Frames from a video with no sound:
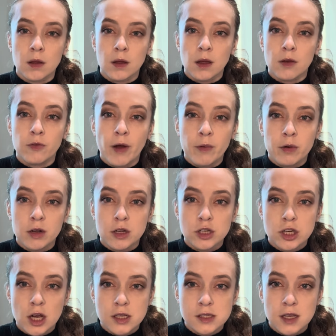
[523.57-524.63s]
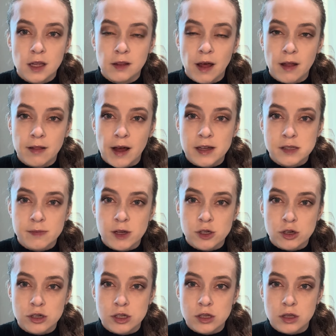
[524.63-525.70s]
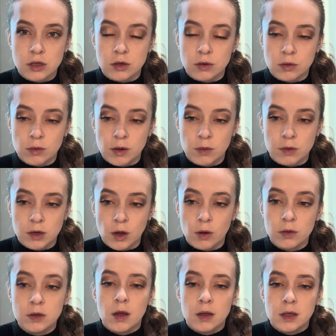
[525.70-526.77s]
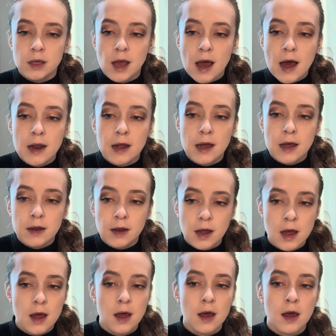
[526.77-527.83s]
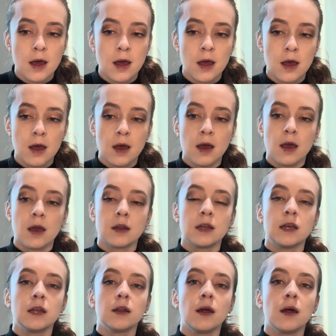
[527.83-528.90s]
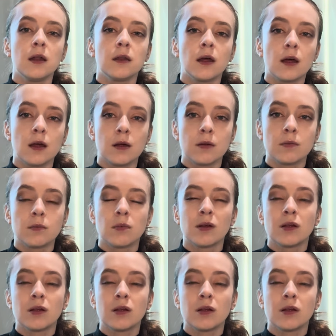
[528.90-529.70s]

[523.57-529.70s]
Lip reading: If I were to just sing that last measure to you, it would go ya da da dee da dum,